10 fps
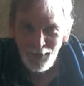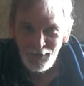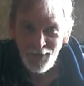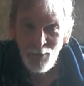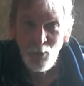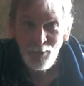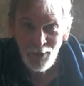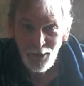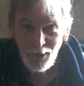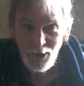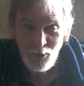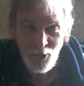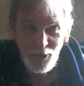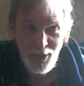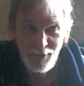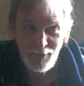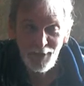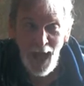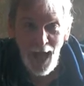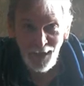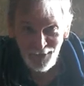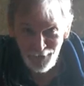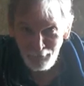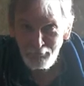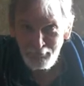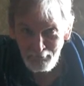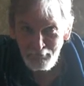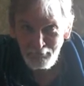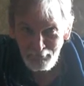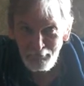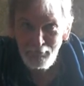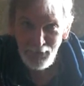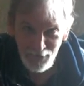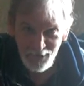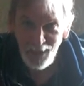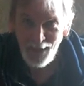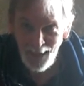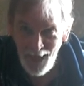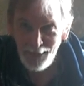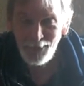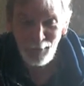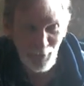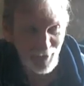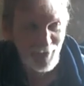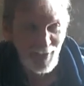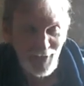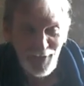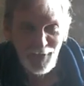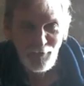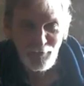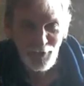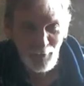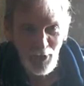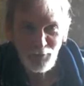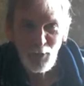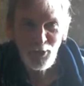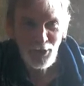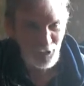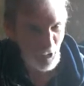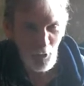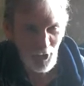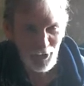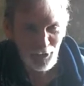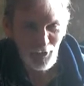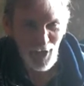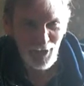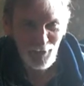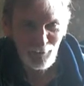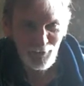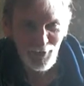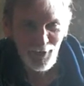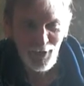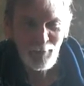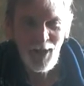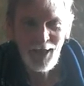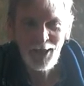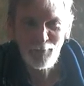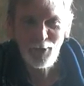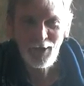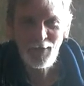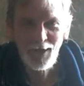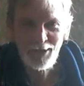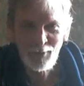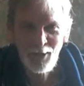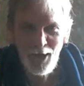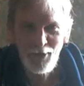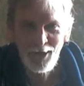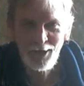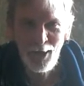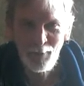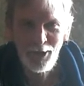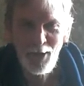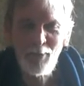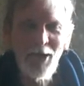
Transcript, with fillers: Some women look cute with it. Guys, you'll see it occasionally, but for the most part, you don't want to do that. You you might end up looking like Jim Carrey in Dumb and Dumber.